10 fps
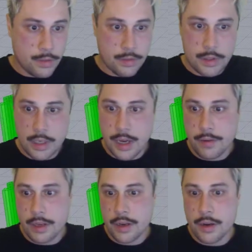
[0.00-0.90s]
We'll see how
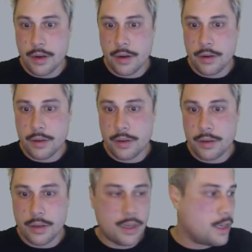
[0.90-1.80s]
we go.
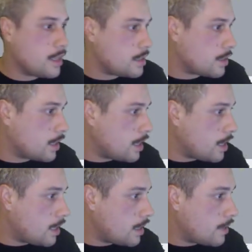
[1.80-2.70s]
Oh yeah, that's
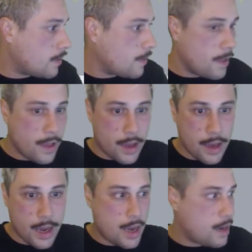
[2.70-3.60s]
okay.
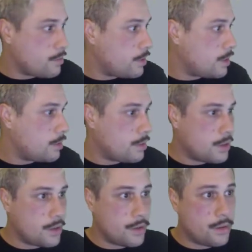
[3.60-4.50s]
And we
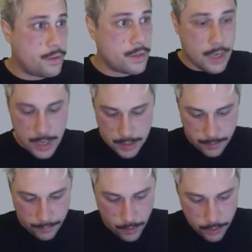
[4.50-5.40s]
will take
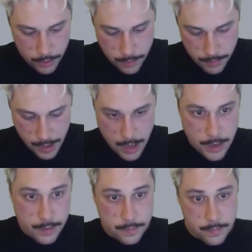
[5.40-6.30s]
the volume of
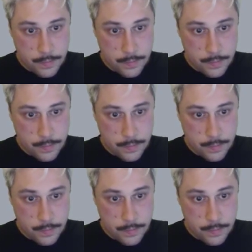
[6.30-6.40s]
that.